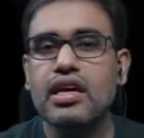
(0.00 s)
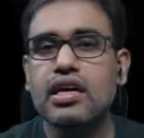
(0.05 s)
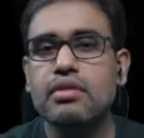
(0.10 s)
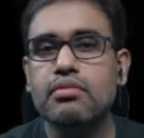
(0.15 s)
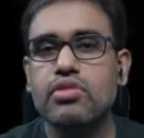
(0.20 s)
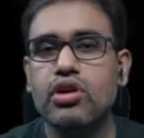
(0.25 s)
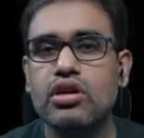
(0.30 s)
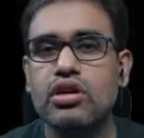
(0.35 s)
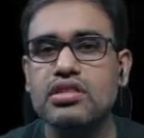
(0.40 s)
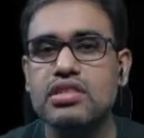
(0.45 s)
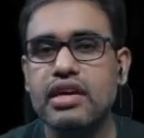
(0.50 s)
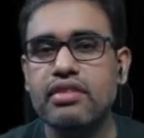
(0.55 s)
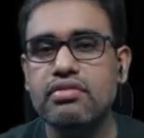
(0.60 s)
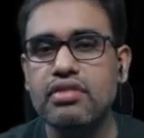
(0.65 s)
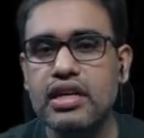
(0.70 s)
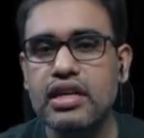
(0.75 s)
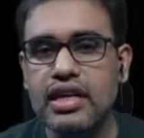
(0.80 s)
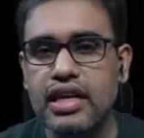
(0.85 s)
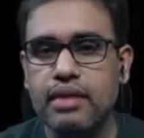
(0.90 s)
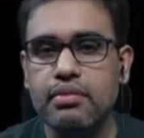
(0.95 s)
because
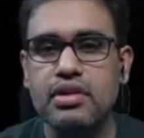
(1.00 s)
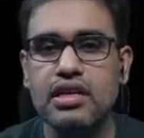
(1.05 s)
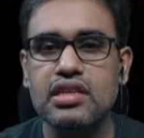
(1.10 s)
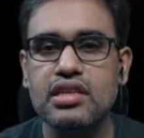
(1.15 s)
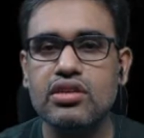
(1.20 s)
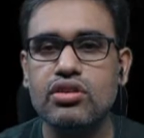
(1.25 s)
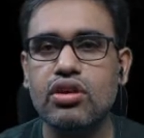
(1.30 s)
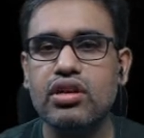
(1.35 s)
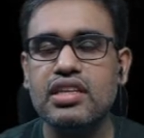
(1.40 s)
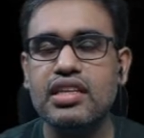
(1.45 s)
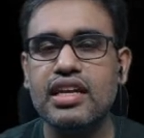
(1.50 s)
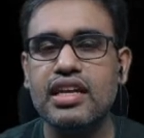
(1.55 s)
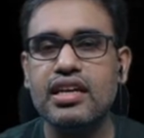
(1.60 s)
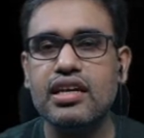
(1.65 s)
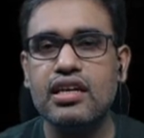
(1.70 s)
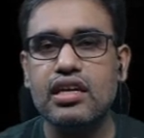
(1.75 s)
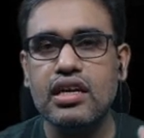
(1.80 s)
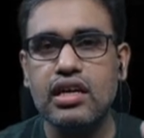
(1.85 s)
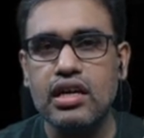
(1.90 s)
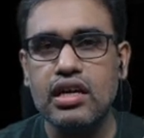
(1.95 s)
every time it is not that
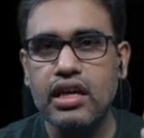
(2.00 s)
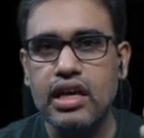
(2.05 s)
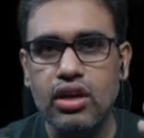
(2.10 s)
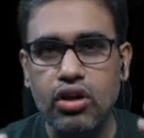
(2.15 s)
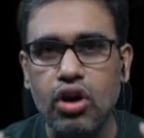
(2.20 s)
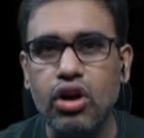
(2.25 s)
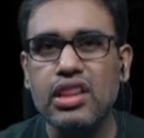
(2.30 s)
in all